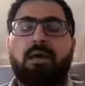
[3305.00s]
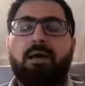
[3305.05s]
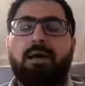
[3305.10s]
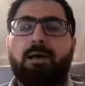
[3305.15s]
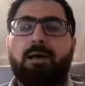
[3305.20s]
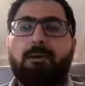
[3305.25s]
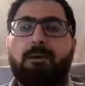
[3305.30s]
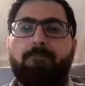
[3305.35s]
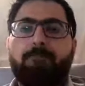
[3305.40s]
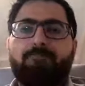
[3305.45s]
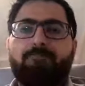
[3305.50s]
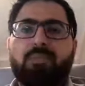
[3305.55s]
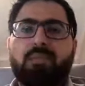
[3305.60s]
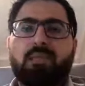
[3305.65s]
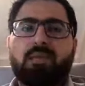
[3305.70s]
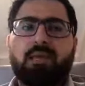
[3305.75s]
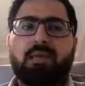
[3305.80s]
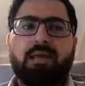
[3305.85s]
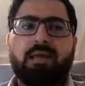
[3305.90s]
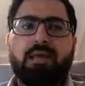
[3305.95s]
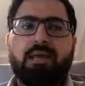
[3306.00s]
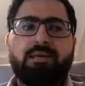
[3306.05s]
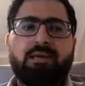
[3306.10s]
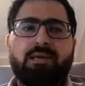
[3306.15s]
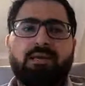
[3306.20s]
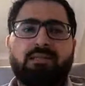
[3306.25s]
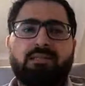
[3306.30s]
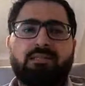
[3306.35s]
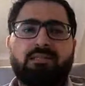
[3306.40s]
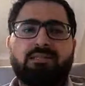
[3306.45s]
And
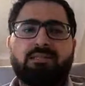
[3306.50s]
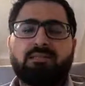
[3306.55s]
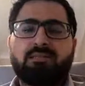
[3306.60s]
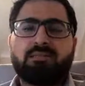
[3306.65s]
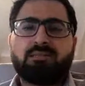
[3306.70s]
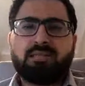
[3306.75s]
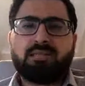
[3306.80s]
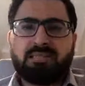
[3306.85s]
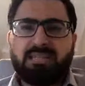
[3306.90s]
the